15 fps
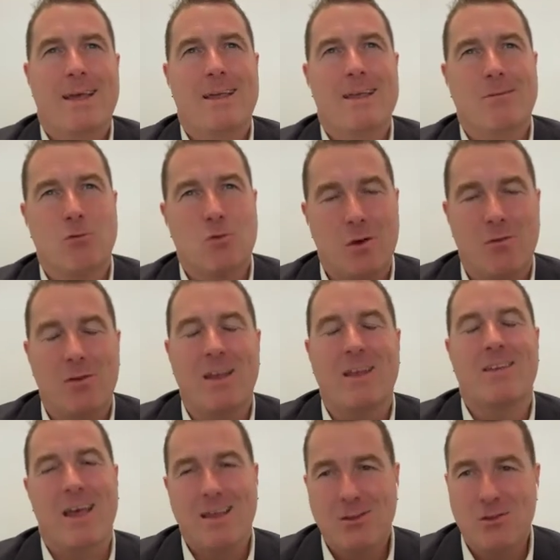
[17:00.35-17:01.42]
it
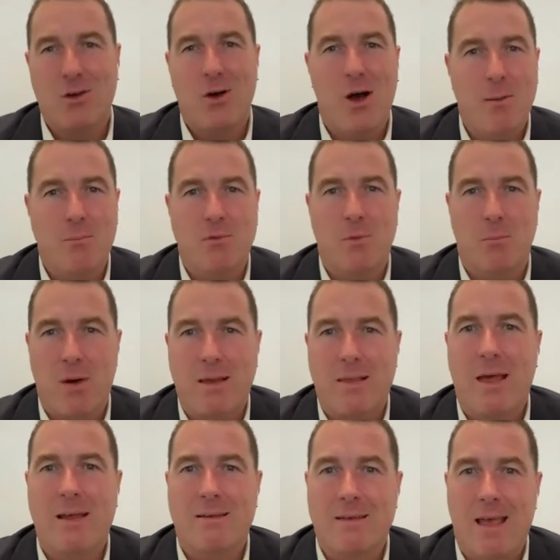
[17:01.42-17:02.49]
takes time to break
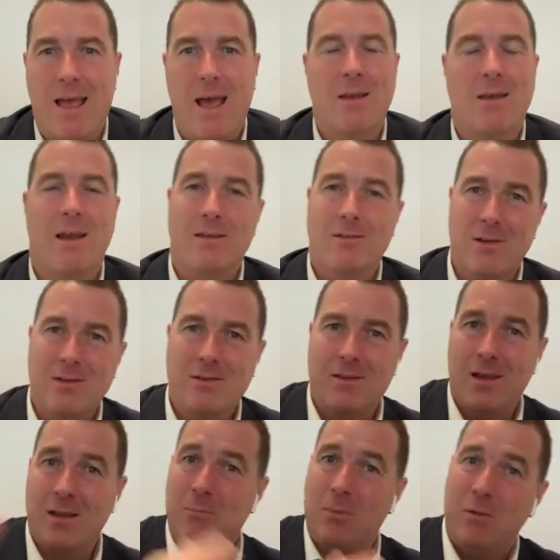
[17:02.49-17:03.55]
that down. And as I
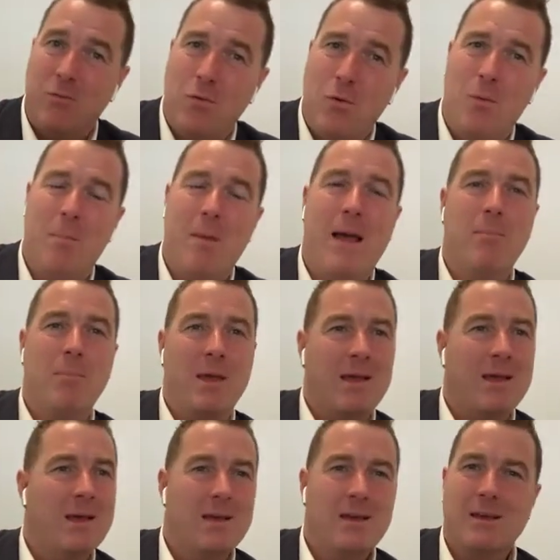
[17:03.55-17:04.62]
said before, maybe
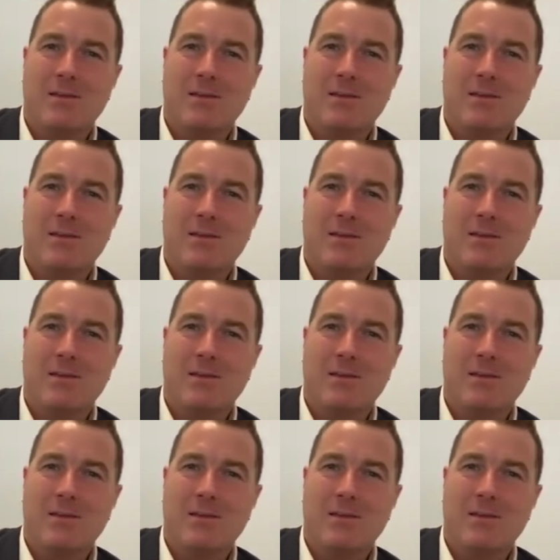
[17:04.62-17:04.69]
you